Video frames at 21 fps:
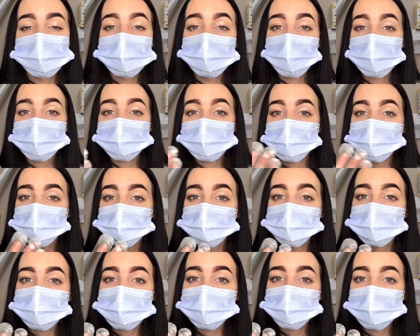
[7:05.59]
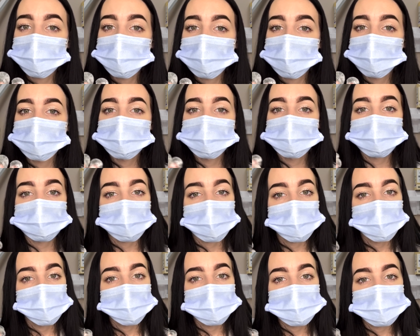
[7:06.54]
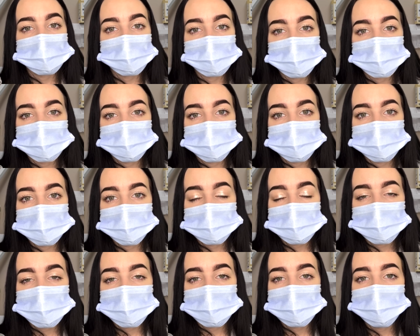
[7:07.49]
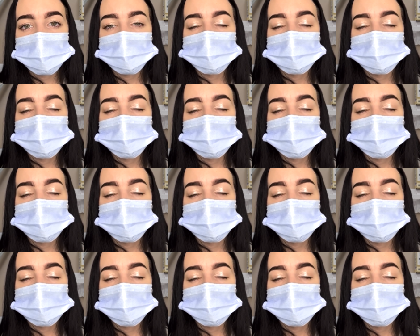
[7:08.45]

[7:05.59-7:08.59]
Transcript: that you can wear to help protect your teeth.